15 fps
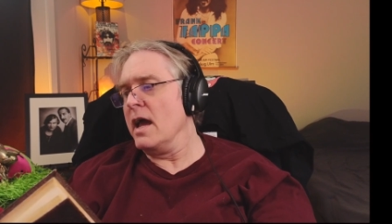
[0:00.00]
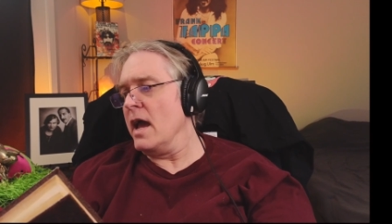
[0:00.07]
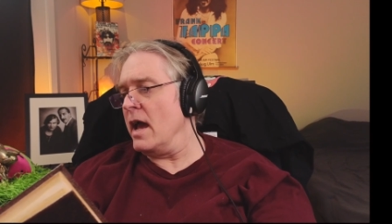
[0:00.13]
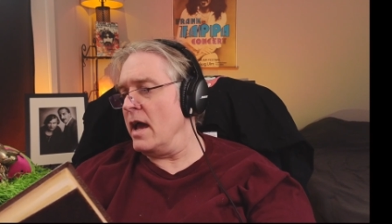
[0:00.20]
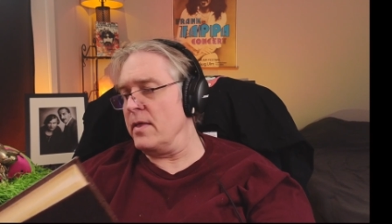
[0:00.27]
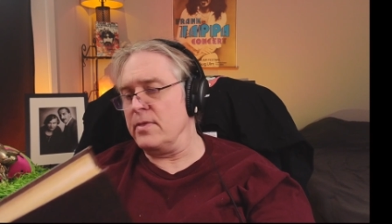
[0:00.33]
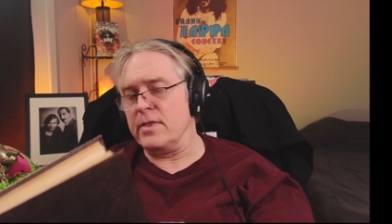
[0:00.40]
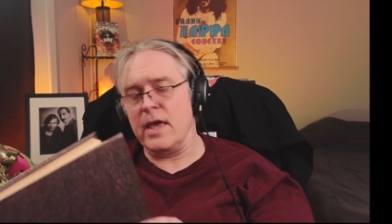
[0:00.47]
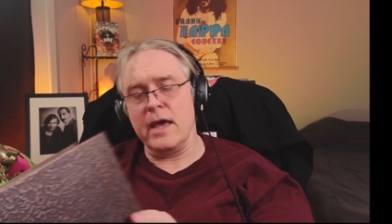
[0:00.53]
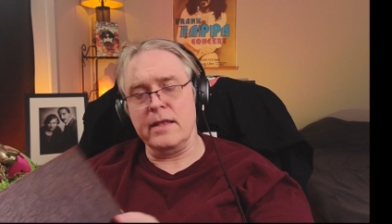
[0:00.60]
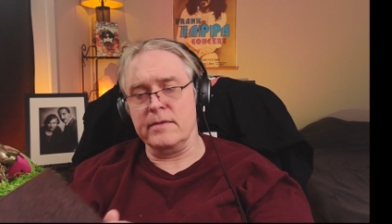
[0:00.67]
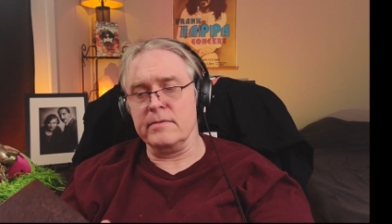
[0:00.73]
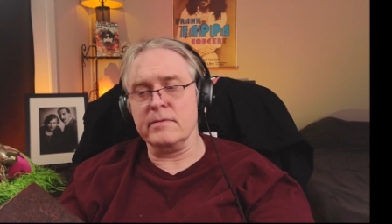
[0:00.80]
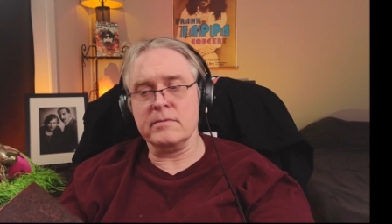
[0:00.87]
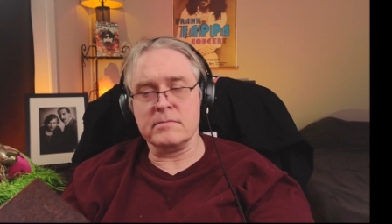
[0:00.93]
and
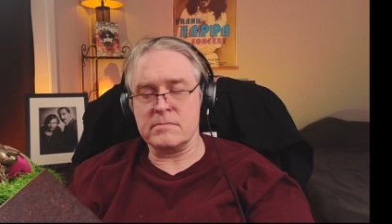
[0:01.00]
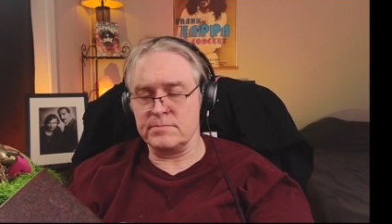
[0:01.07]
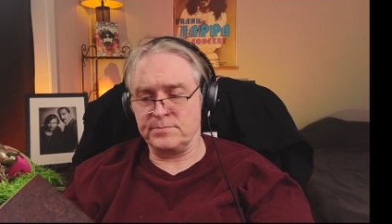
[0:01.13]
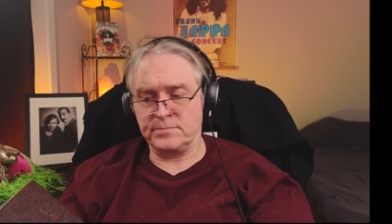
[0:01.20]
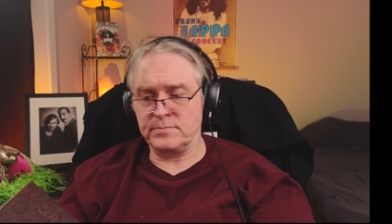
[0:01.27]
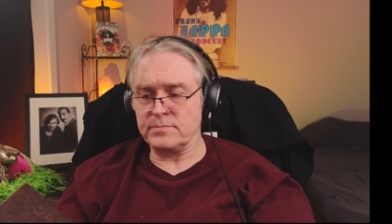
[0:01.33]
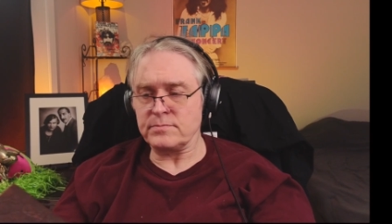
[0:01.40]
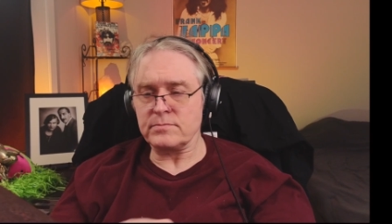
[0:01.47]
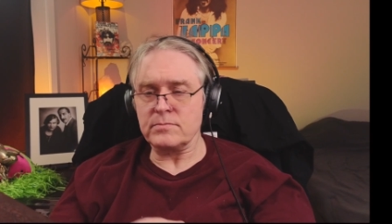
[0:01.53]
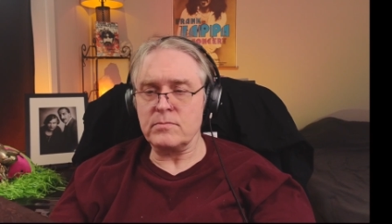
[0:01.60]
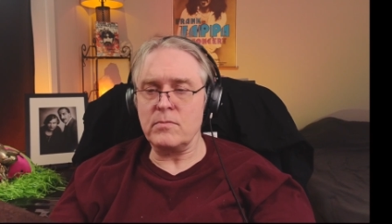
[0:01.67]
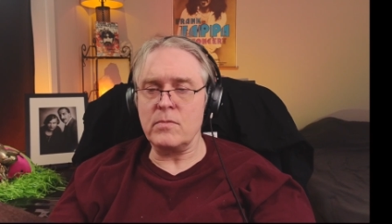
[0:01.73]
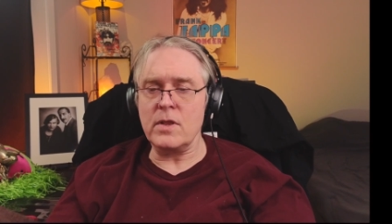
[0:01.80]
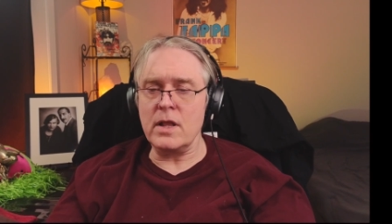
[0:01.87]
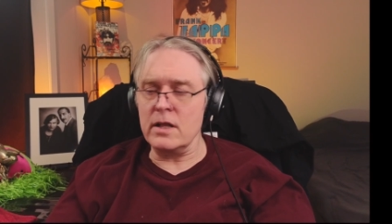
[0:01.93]
then
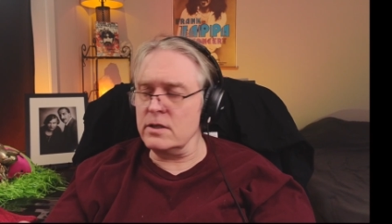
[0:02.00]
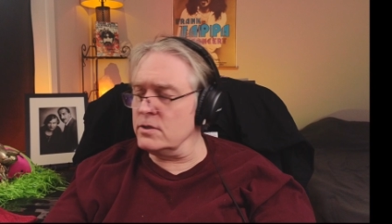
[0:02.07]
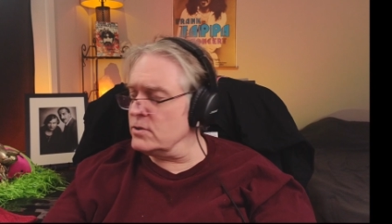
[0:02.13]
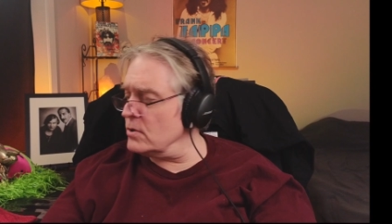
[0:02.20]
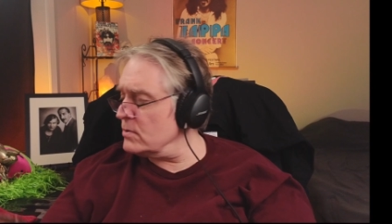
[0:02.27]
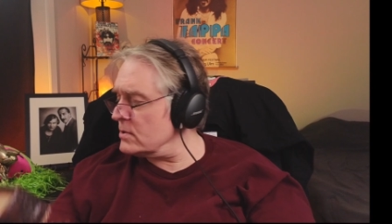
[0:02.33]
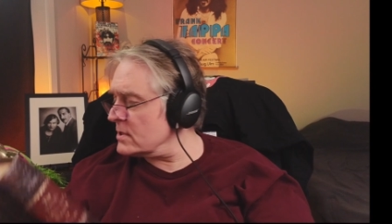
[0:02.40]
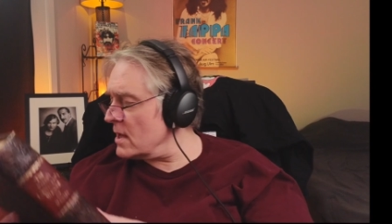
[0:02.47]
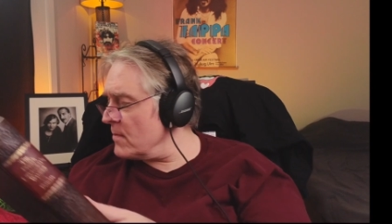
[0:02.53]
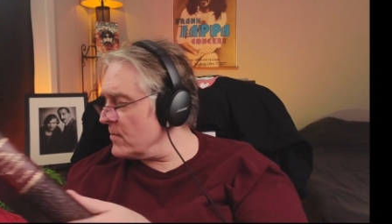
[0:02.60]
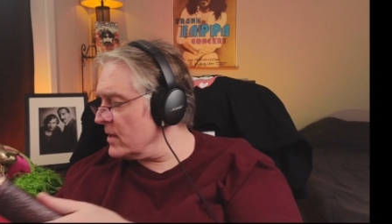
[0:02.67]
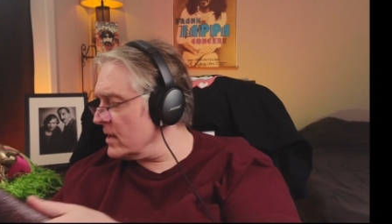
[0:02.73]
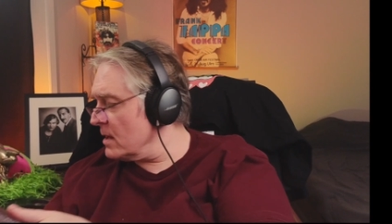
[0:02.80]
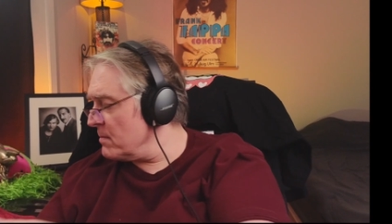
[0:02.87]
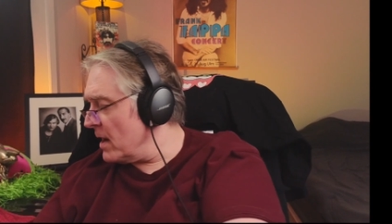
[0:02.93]
do
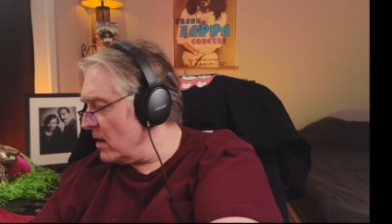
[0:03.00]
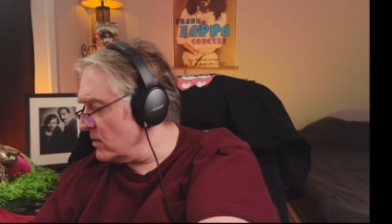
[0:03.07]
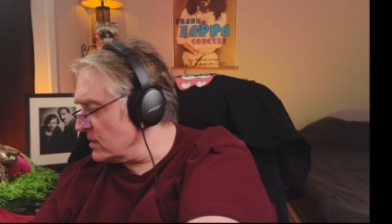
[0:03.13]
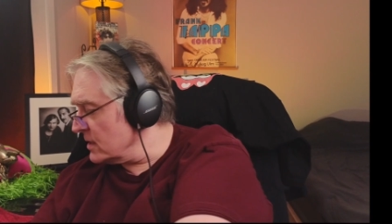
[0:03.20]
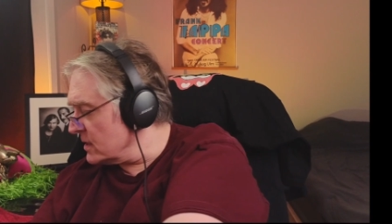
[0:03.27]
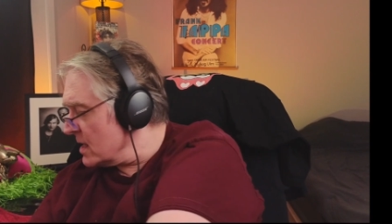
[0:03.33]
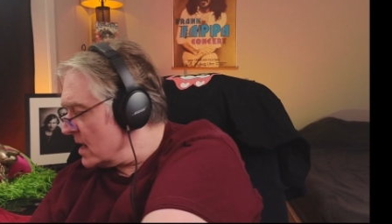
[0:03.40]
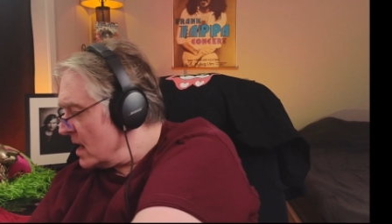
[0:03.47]
something about it.